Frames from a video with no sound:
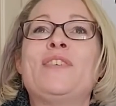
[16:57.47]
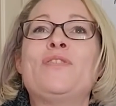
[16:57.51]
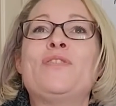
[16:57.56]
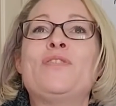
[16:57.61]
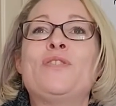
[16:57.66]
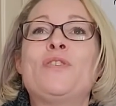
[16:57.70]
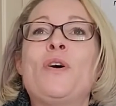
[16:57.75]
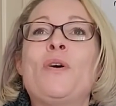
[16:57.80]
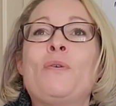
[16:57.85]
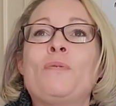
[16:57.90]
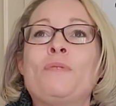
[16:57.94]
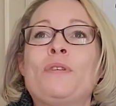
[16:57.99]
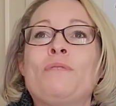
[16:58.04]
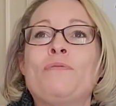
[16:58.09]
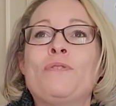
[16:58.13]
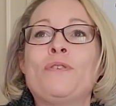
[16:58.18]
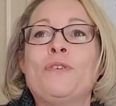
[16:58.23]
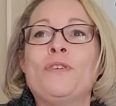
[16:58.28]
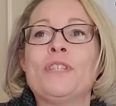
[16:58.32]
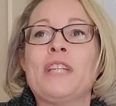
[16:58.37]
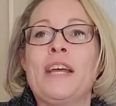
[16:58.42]
is so
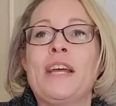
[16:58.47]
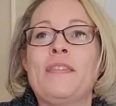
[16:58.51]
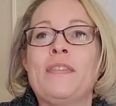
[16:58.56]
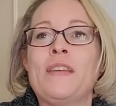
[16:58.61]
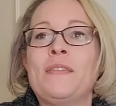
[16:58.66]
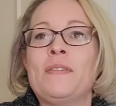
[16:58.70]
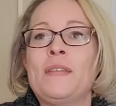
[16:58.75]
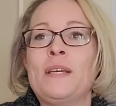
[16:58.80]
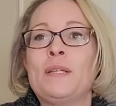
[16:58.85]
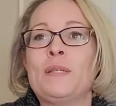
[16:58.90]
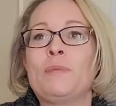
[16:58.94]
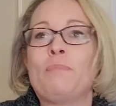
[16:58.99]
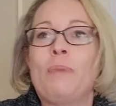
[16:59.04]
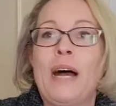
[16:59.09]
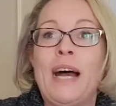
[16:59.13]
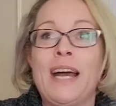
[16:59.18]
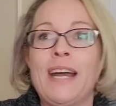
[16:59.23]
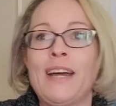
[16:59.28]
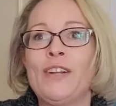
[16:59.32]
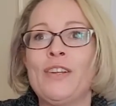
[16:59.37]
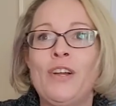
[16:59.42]
difficult. And then things
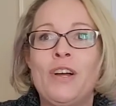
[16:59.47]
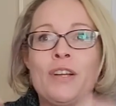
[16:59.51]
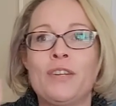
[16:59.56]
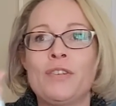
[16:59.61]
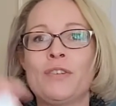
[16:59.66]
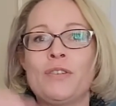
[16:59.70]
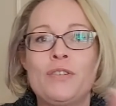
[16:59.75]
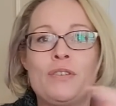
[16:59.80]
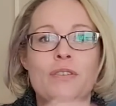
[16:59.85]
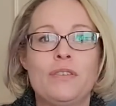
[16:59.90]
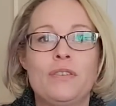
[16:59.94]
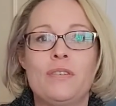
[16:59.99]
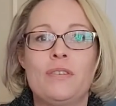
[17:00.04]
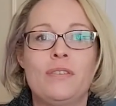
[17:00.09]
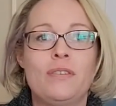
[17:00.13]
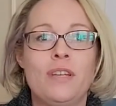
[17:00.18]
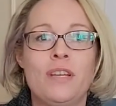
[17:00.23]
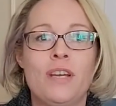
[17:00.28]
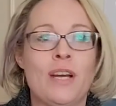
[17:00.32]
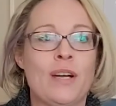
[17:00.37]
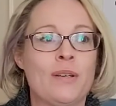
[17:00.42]
pile on,
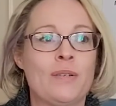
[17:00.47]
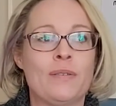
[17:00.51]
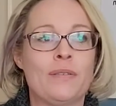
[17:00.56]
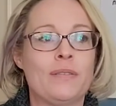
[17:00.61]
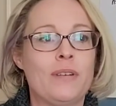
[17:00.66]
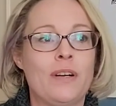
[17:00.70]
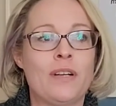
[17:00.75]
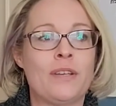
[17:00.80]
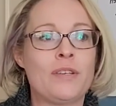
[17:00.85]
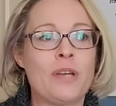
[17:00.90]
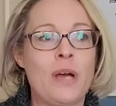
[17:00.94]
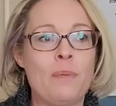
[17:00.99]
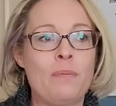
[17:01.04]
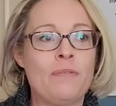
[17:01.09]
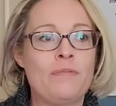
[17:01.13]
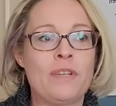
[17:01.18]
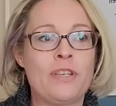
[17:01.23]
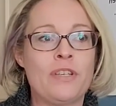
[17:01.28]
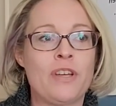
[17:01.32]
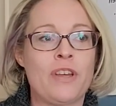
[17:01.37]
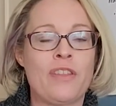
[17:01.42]
you know, on top
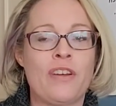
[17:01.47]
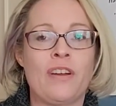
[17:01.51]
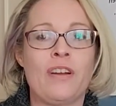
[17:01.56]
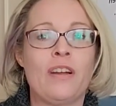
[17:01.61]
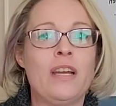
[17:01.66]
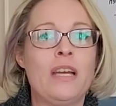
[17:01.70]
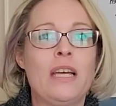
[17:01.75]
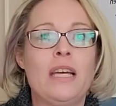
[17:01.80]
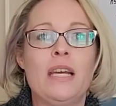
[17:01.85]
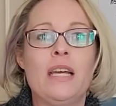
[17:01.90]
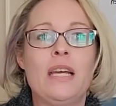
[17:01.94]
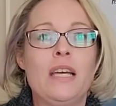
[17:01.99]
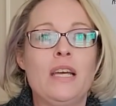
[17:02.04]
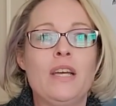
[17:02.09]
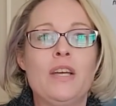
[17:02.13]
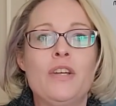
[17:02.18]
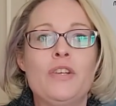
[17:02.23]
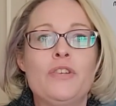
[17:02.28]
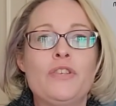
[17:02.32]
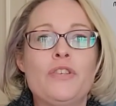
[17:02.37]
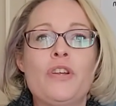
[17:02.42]
of each other.
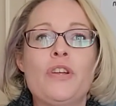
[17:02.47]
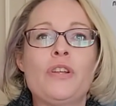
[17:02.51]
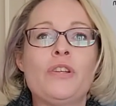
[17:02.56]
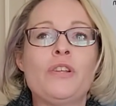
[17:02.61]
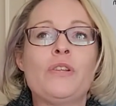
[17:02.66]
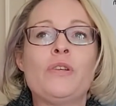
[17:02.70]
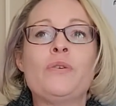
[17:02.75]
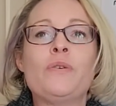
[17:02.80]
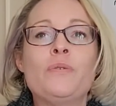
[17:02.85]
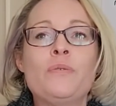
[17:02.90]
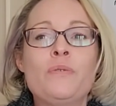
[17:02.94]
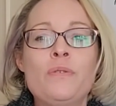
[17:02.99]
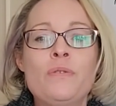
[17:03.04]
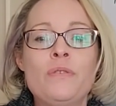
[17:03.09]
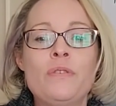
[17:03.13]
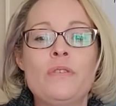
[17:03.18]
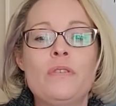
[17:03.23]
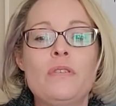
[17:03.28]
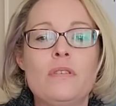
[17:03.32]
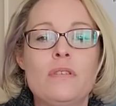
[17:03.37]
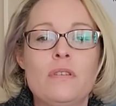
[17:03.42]
To
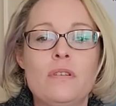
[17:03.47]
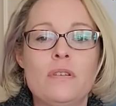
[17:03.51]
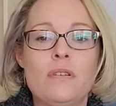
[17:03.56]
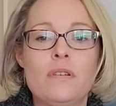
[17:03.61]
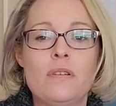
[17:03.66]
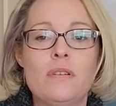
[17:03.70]
lose,